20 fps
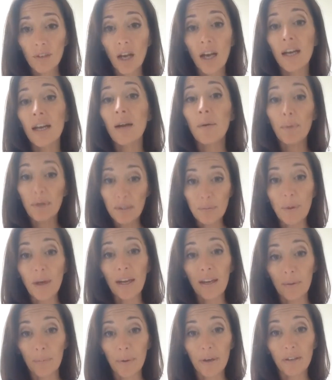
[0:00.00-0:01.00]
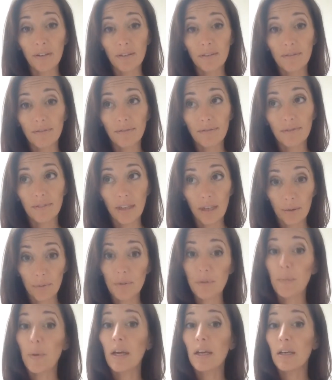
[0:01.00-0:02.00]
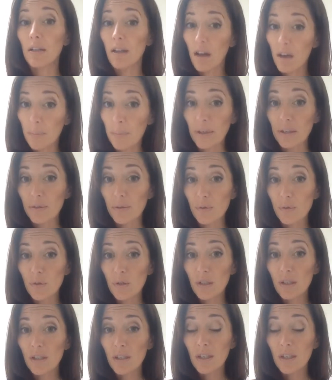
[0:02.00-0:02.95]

And I was paying a bill. And I was paying a lot of bills.